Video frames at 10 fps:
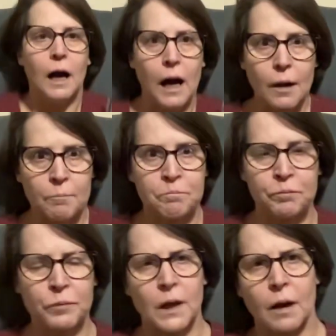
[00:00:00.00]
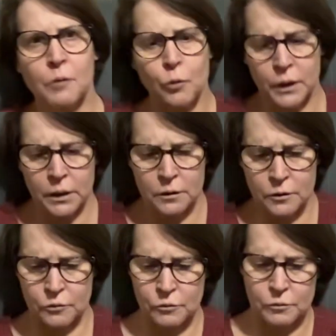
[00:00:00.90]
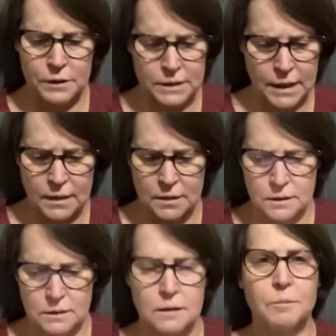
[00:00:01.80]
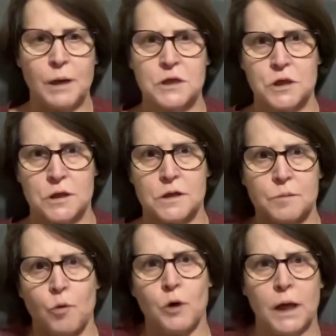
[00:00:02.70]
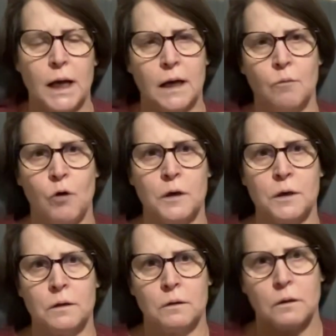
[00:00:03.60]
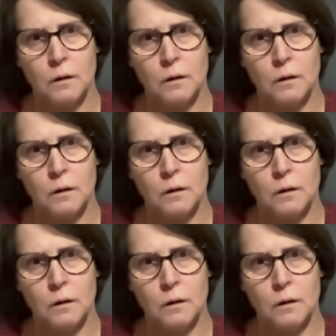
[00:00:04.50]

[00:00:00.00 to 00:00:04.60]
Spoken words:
I'm going to discuss dementia this morning, and I want to